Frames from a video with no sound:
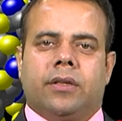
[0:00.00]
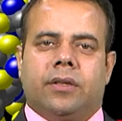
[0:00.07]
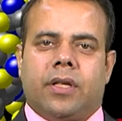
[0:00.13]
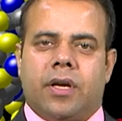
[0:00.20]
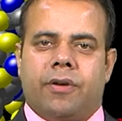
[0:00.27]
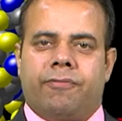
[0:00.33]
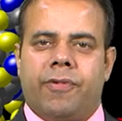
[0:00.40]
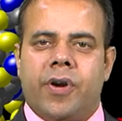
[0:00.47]

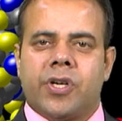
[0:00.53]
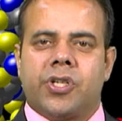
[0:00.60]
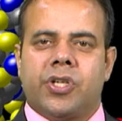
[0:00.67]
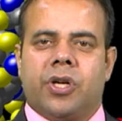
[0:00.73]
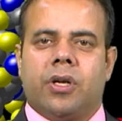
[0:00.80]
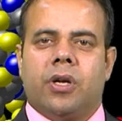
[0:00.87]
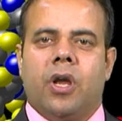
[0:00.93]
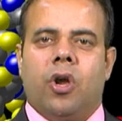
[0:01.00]
the
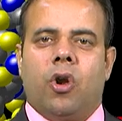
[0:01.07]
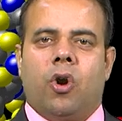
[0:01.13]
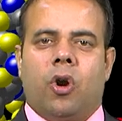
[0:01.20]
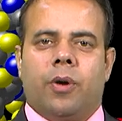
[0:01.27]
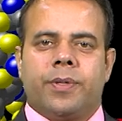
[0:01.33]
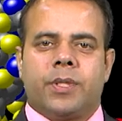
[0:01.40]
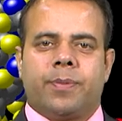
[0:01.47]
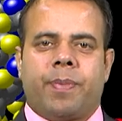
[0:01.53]
function
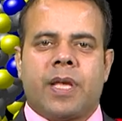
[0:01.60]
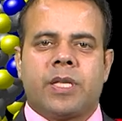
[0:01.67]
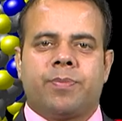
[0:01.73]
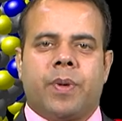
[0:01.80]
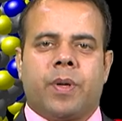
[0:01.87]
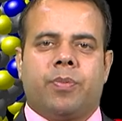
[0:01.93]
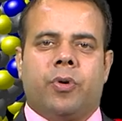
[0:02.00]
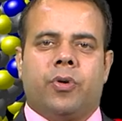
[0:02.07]
of specific